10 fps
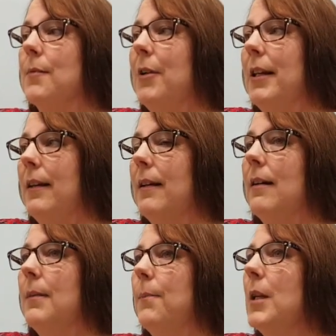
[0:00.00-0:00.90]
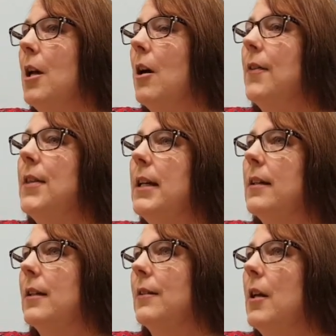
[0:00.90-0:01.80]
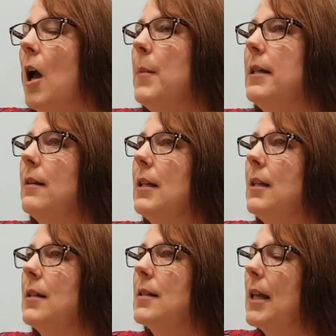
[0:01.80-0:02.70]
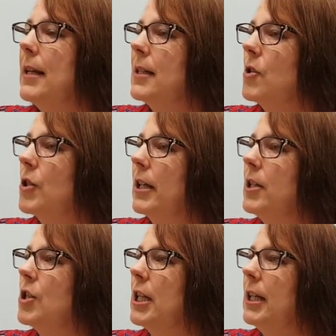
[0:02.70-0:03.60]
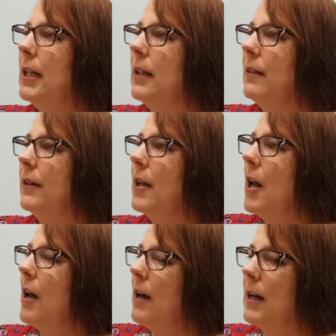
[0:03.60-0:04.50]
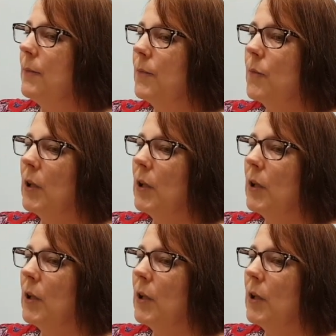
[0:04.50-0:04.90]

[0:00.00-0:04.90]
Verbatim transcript: really. Um, I think, I mean, the Slated trilogy um,